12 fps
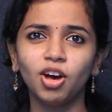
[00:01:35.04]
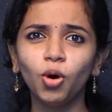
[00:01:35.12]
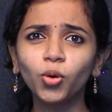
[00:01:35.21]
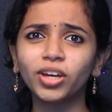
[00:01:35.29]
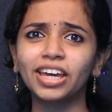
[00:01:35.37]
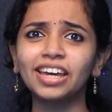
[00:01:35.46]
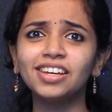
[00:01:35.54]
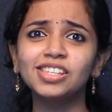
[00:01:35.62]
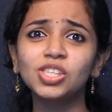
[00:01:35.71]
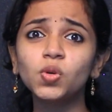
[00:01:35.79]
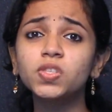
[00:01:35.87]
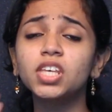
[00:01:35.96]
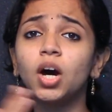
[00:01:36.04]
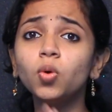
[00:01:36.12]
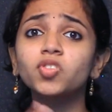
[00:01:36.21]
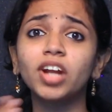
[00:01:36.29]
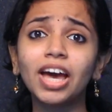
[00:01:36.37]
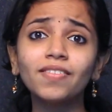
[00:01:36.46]
Okay, so
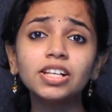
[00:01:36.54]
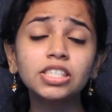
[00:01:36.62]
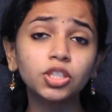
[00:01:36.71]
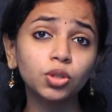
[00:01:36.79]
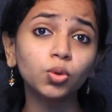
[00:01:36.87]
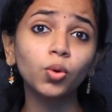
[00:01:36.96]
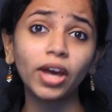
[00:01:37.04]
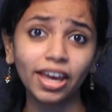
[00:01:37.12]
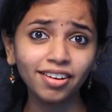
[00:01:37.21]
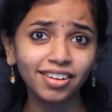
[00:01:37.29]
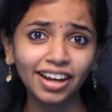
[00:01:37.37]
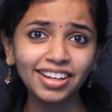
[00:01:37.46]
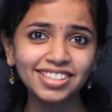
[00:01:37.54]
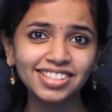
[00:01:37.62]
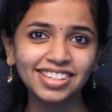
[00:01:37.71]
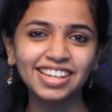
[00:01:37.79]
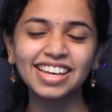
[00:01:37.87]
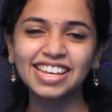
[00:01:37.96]
sound travels through air, right?
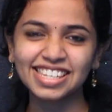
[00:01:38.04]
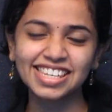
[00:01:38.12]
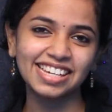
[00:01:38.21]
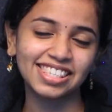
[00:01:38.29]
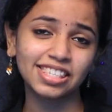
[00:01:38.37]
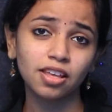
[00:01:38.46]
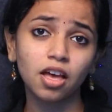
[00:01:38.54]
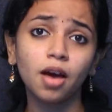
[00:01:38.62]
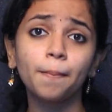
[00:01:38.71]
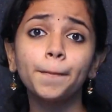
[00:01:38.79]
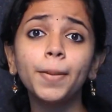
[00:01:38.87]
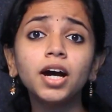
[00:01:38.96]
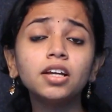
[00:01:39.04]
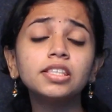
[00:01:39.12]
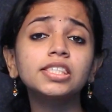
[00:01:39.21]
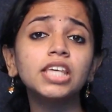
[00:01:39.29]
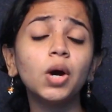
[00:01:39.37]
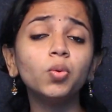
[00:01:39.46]
Yes, but
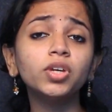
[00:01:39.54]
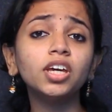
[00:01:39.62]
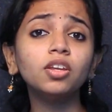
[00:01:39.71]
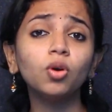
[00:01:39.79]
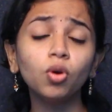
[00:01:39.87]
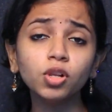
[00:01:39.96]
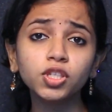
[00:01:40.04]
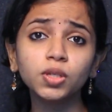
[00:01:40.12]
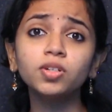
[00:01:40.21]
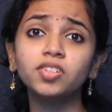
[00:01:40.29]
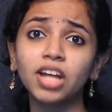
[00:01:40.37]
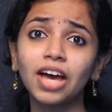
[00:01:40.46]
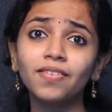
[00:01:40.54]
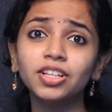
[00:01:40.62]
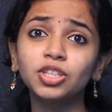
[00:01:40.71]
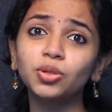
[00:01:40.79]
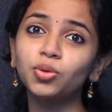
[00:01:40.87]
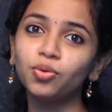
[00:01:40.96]
sound can also travel
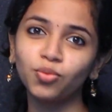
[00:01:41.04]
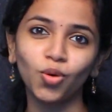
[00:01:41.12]
through